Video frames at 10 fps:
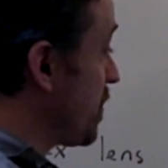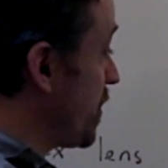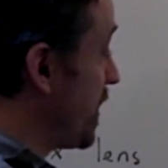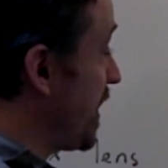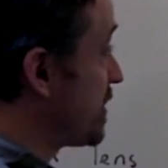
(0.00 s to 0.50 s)
are
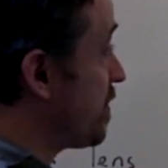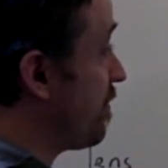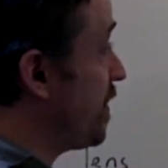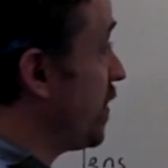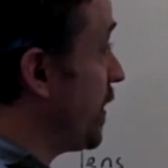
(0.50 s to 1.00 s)
really nice for
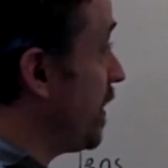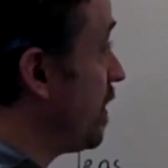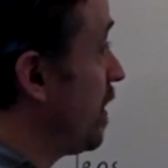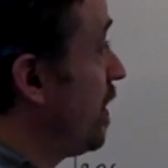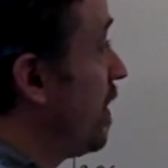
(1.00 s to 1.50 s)

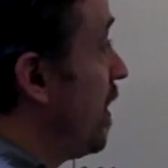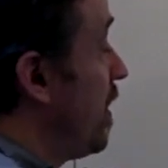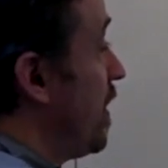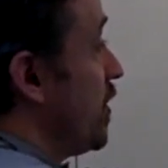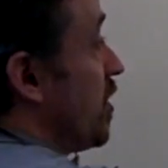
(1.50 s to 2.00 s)
viewing.
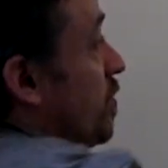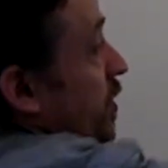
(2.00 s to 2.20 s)
You can